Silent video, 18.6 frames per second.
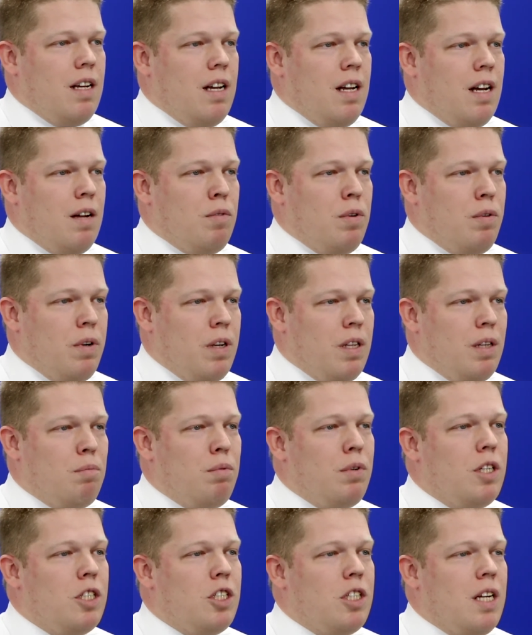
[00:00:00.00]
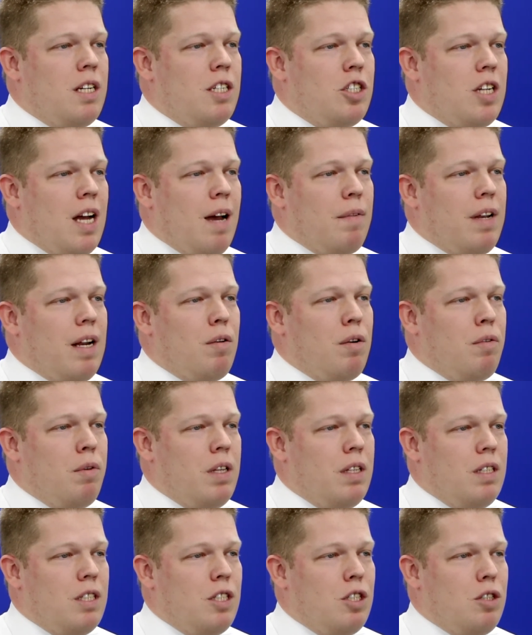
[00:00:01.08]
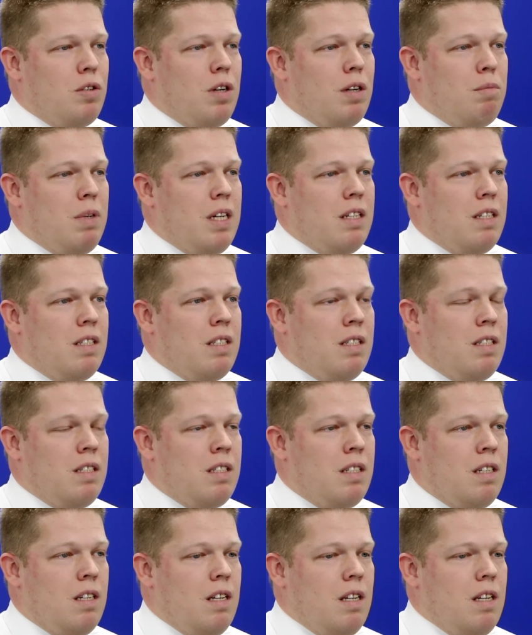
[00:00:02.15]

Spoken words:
I would really appreciate, a job that I would really enjoy, because